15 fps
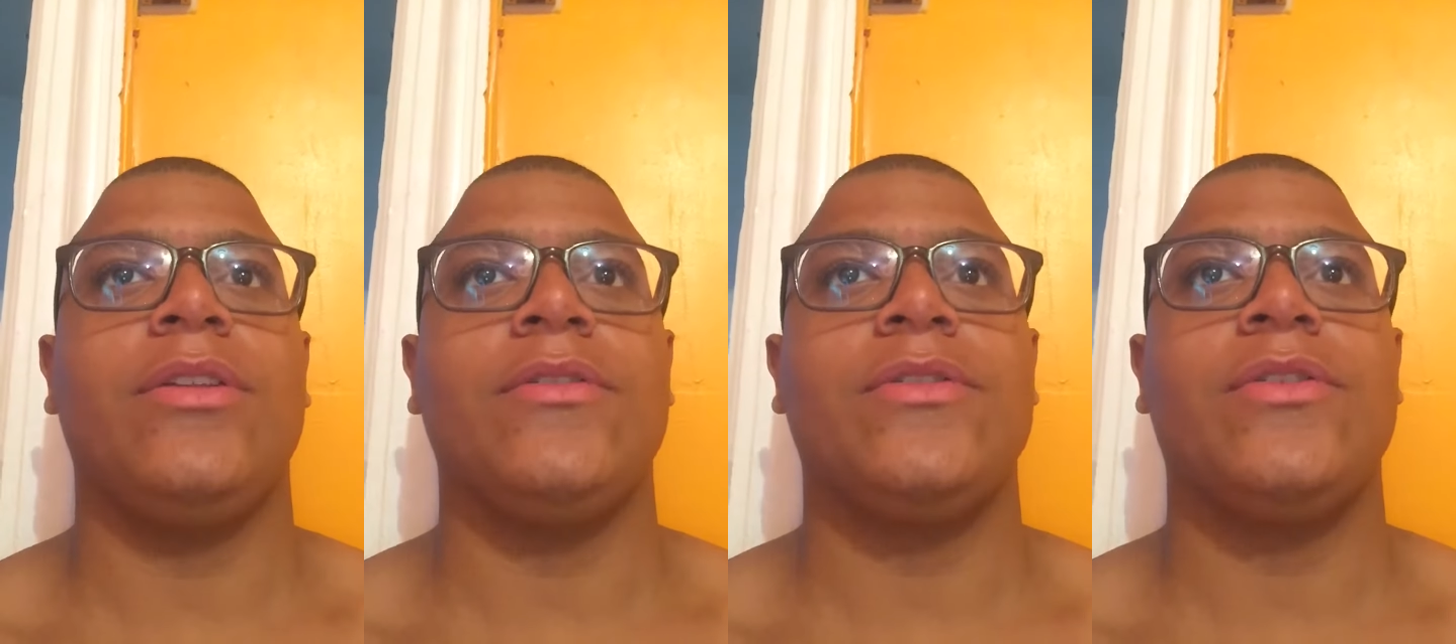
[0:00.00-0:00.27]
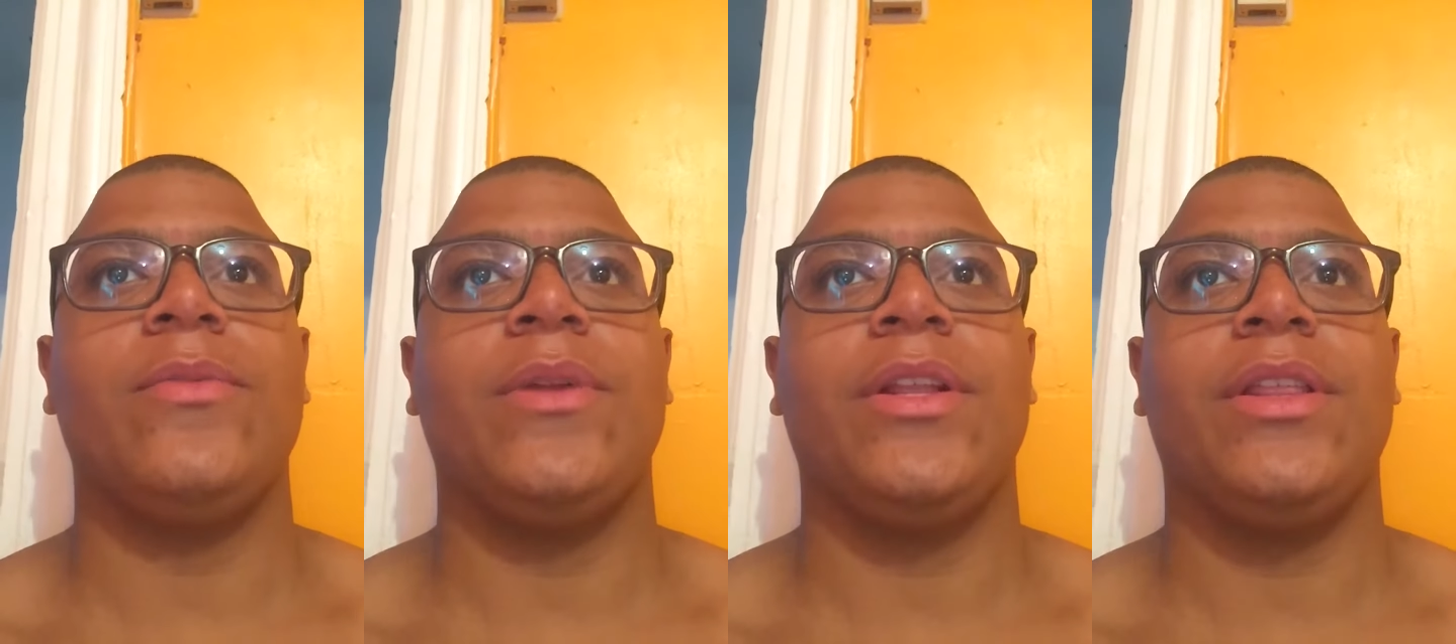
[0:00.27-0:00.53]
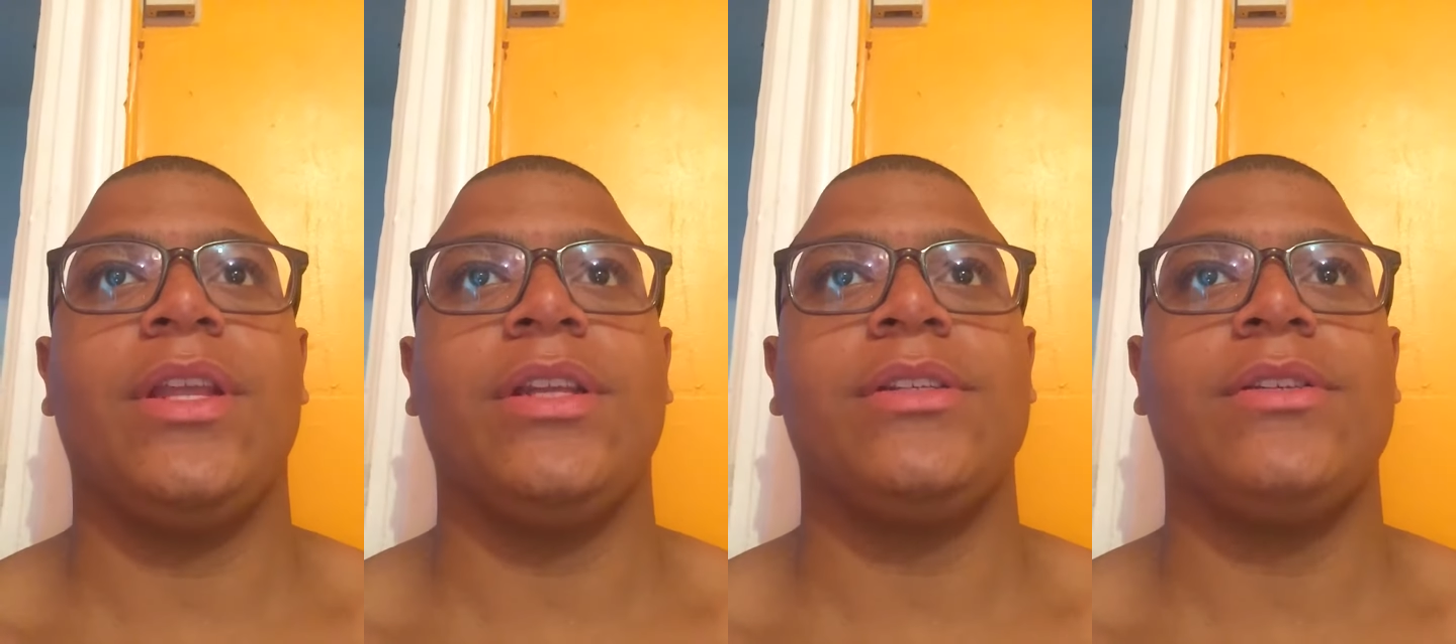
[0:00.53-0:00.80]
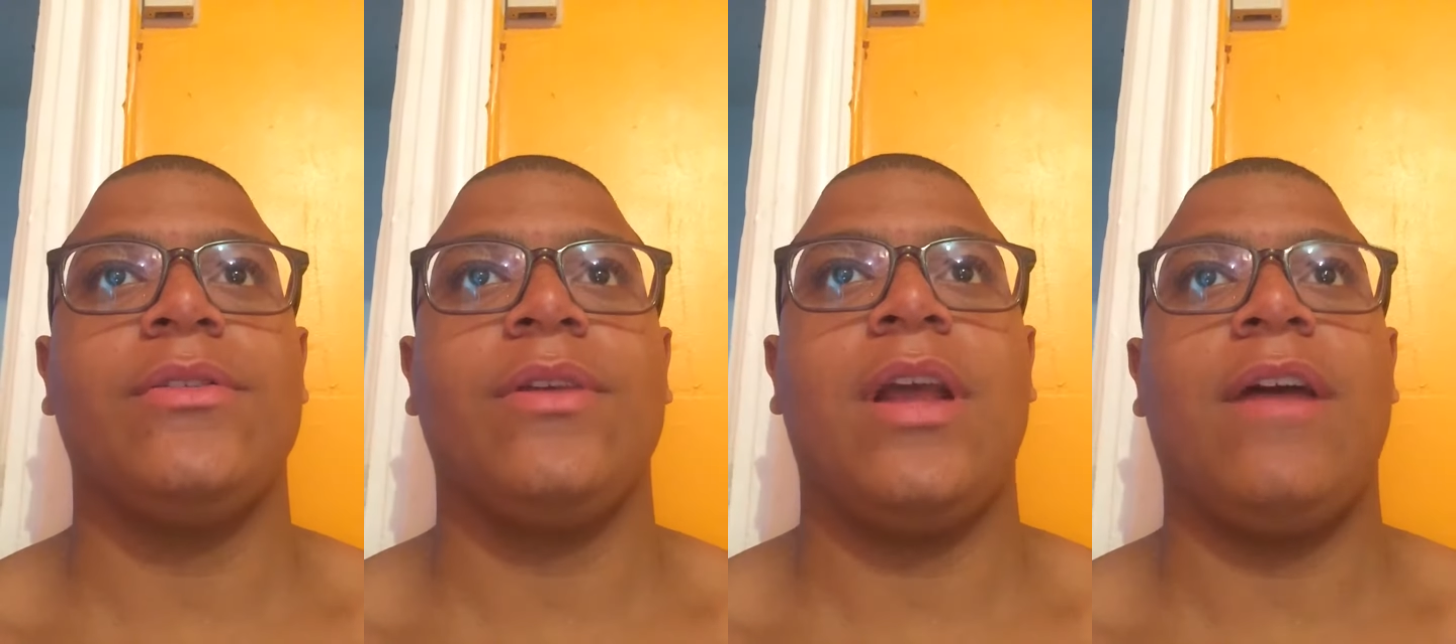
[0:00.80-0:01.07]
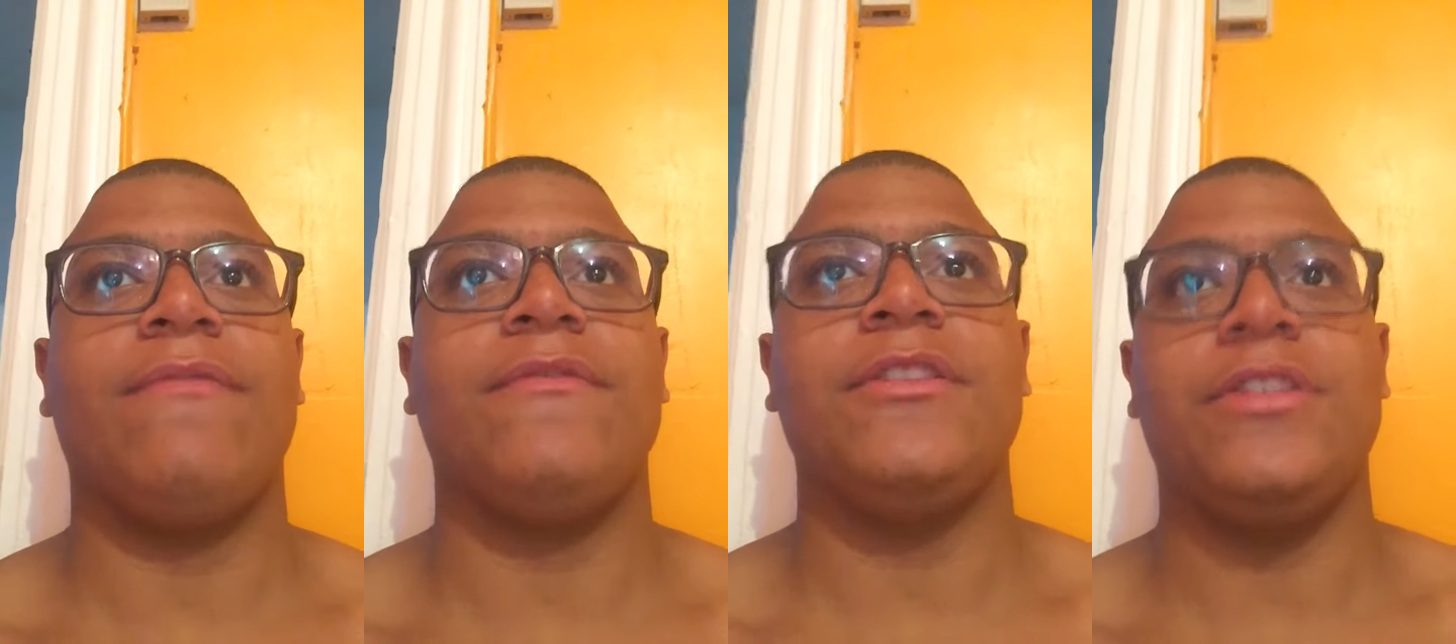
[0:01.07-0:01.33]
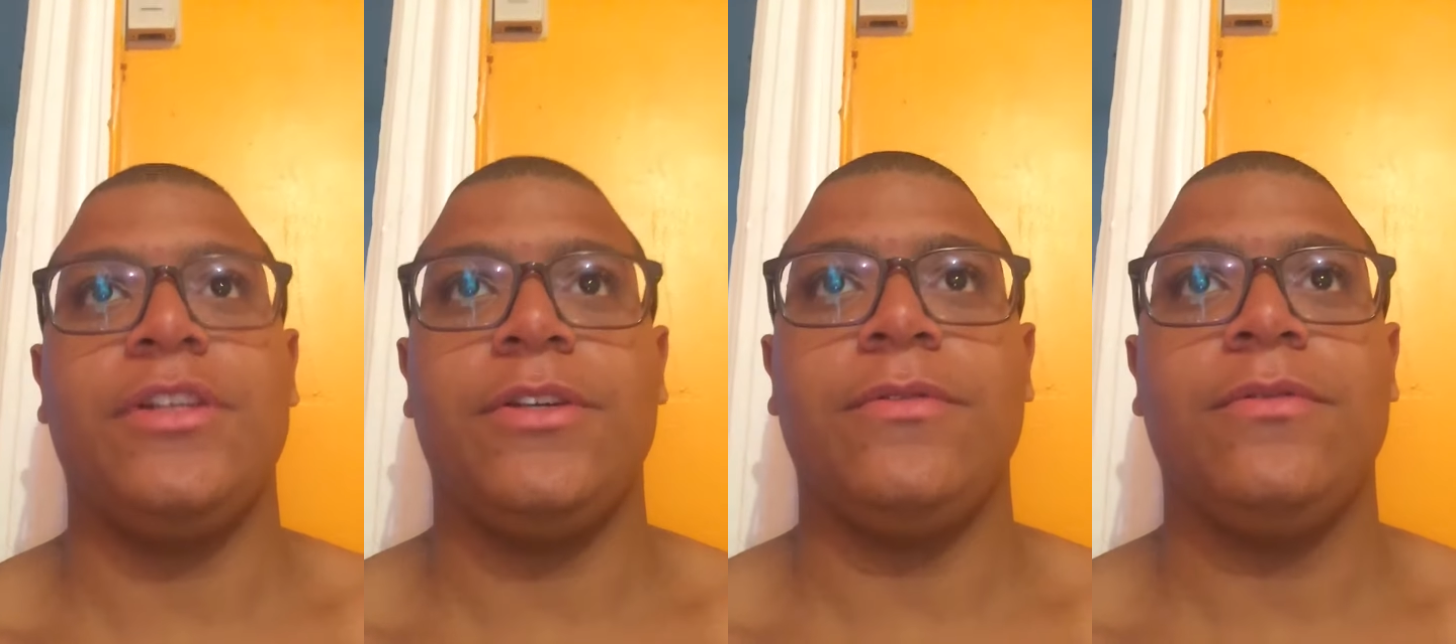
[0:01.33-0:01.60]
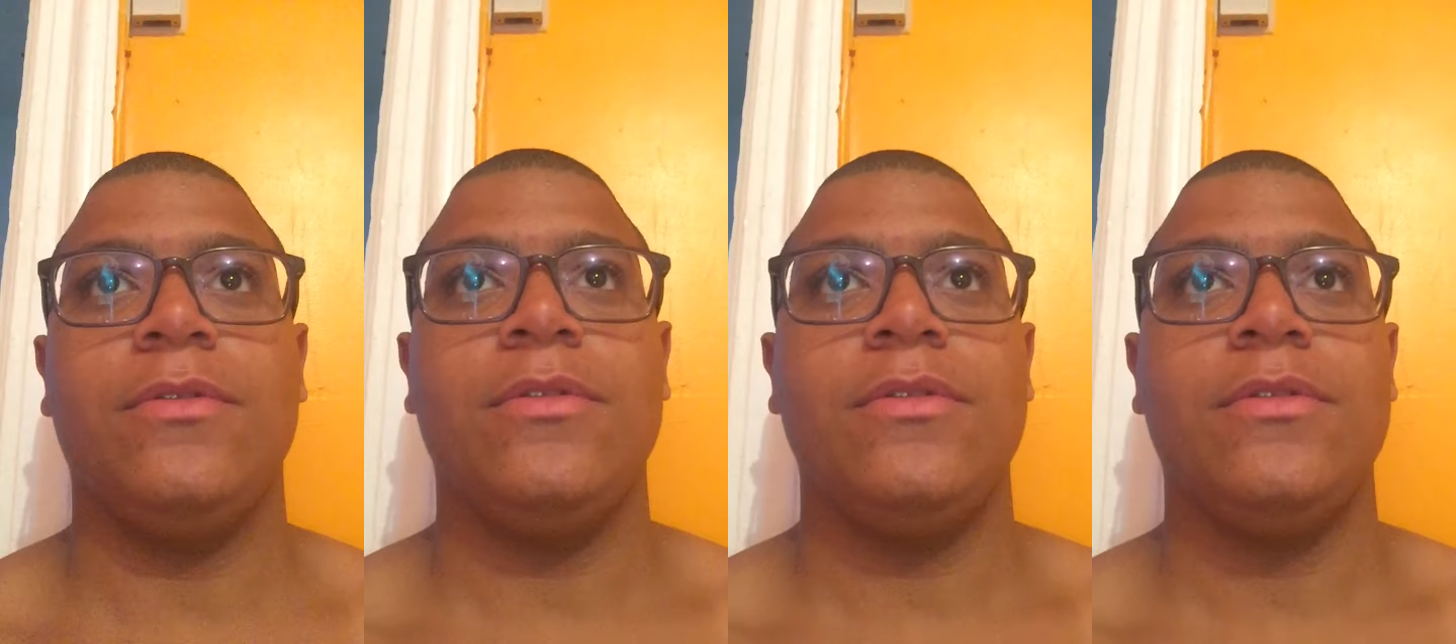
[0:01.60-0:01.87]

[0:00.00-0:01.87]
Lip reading: there's so many things you have to do